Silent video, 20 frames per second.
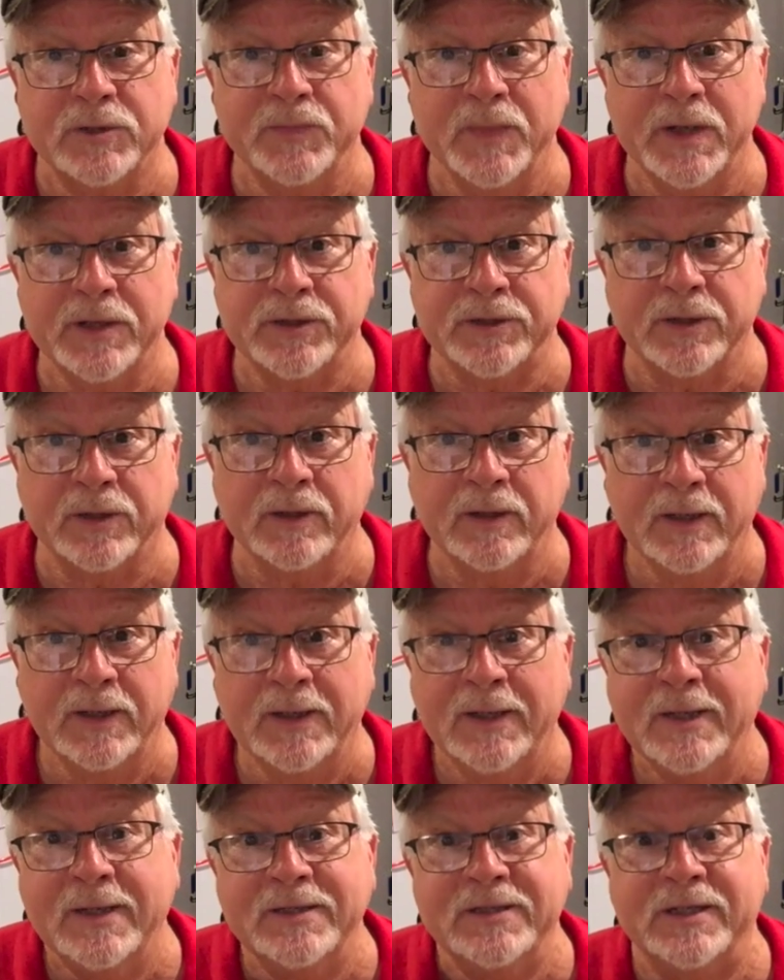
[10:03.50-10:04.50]
mixer
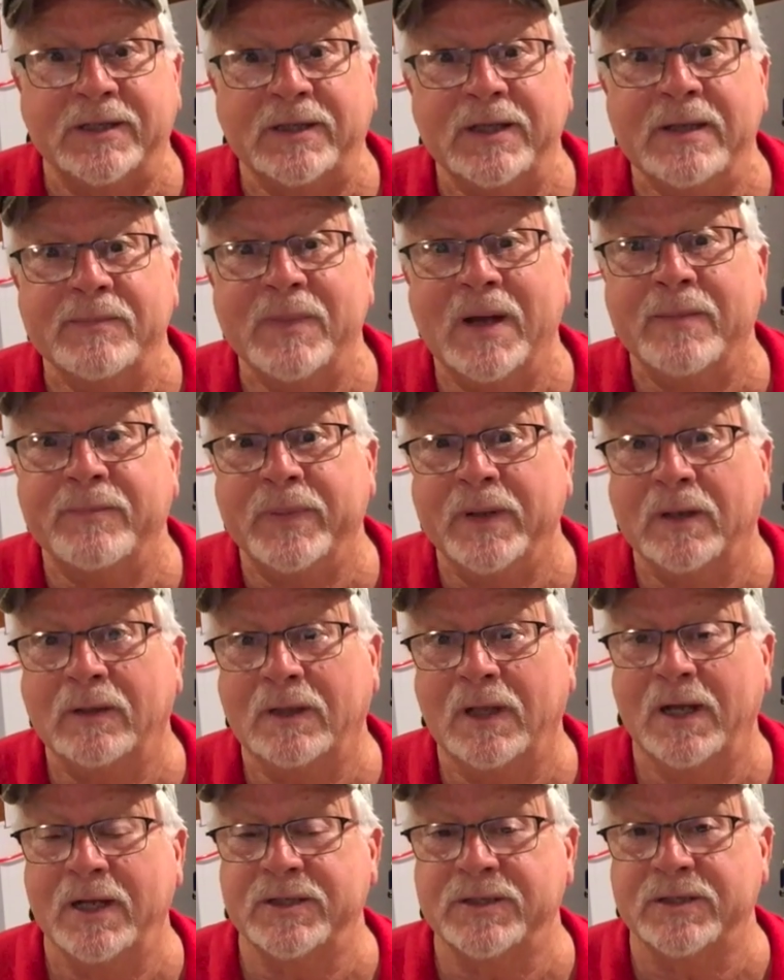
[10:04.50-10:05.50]
to clean my beer
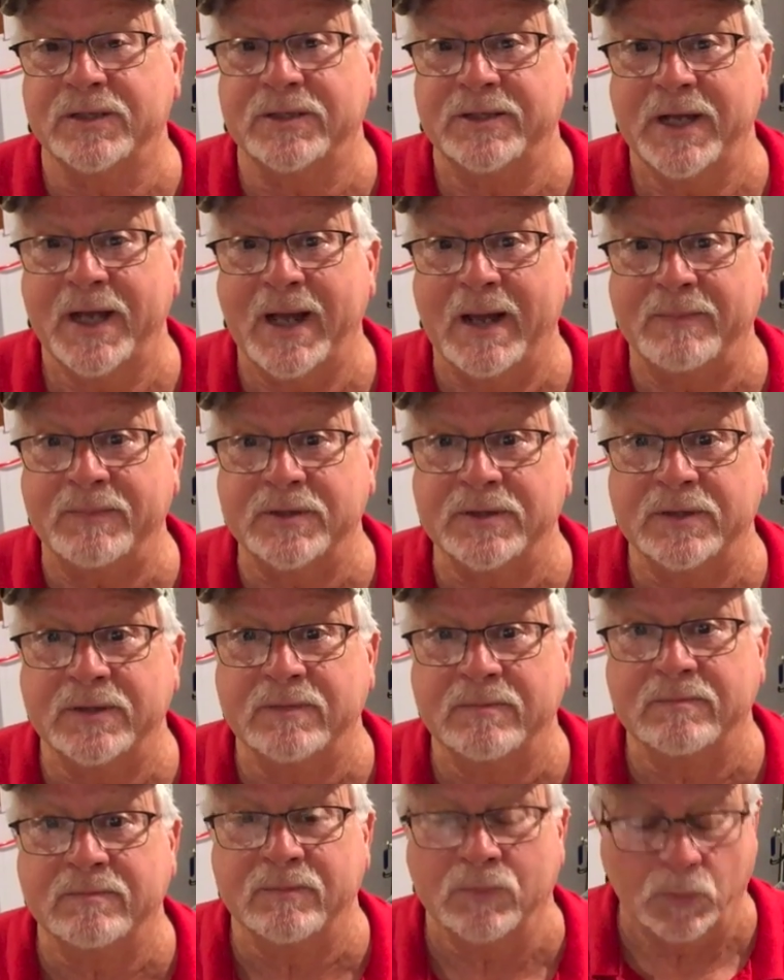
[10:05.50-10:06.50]
lines and taps.
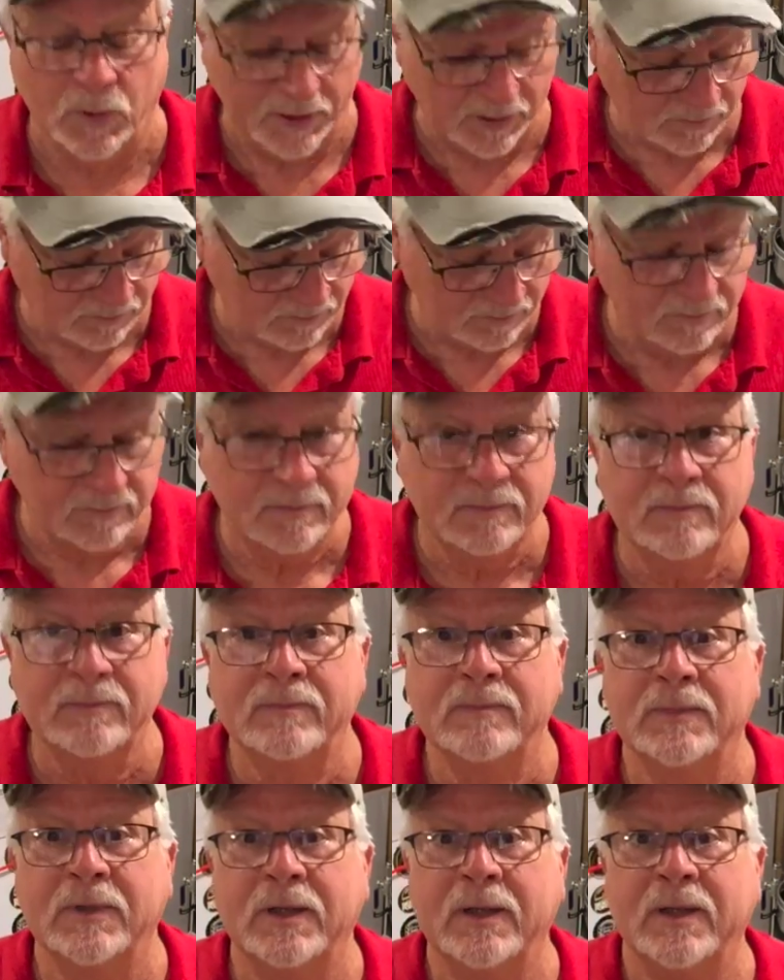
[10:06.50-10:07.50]
Well,
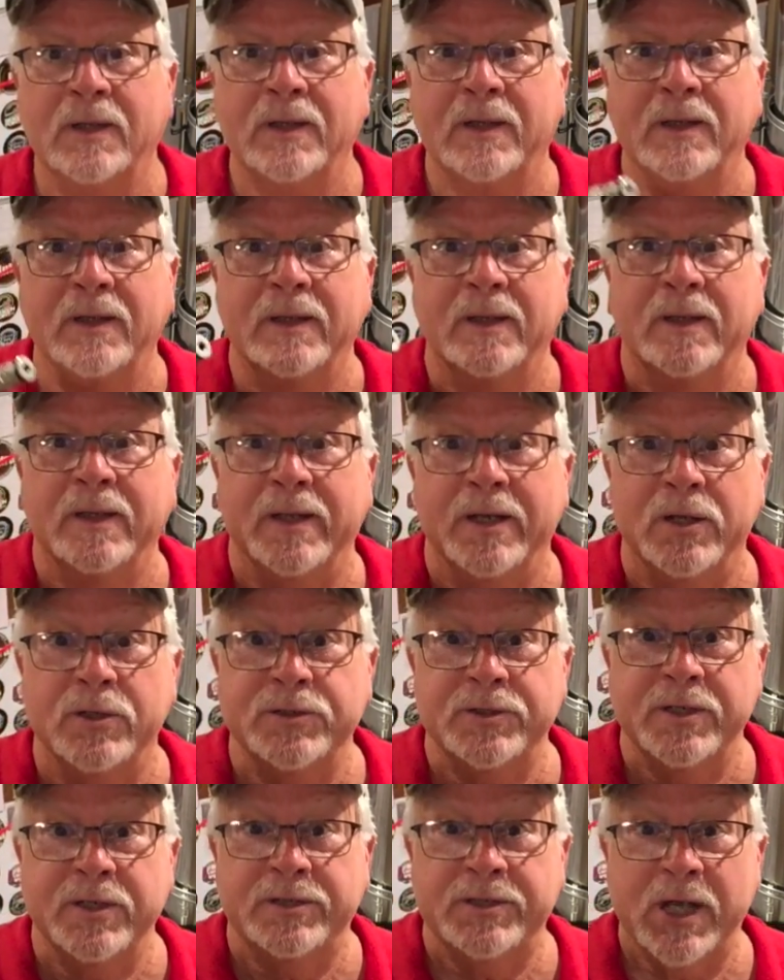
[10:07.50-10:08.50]

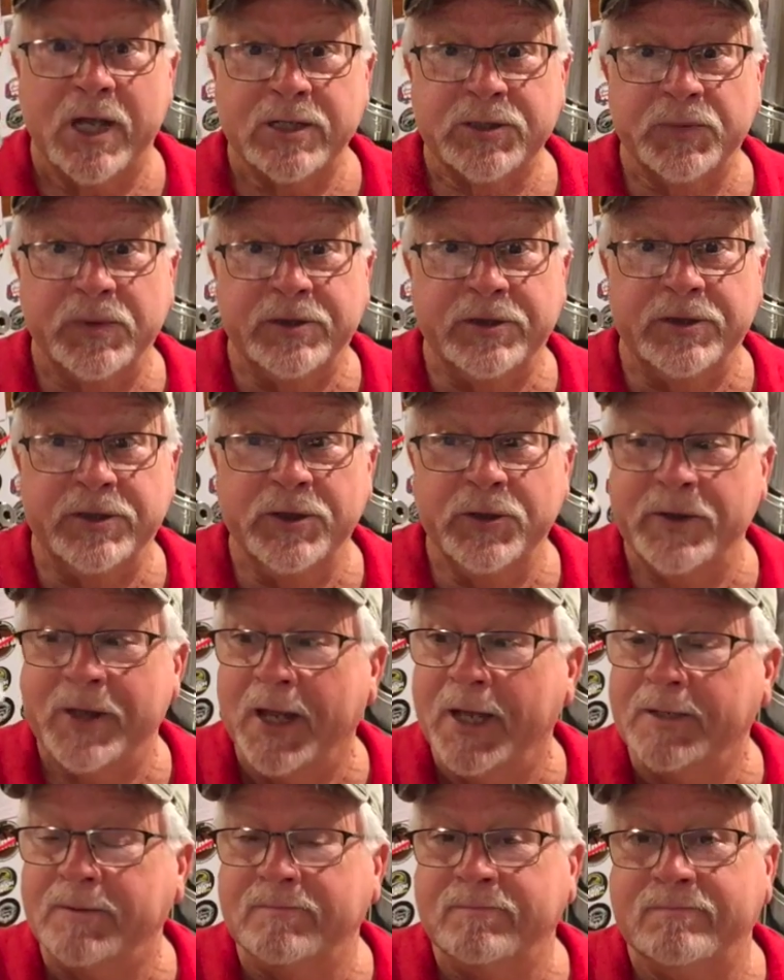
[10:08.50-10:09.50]
here's the attachment to do
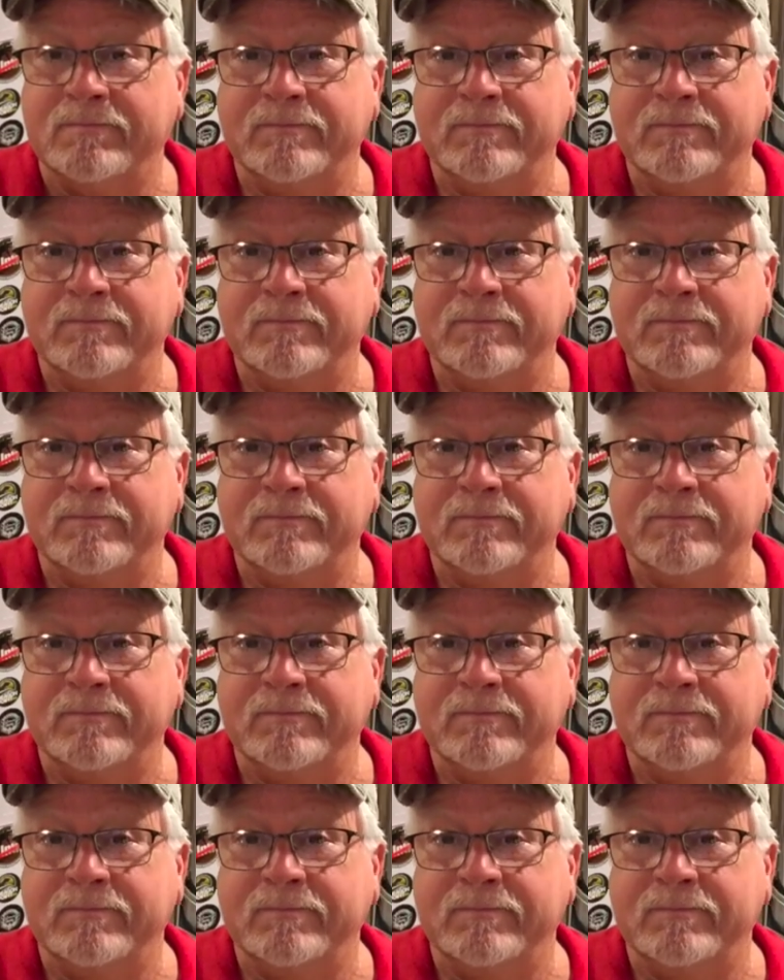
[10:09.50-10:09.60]
that.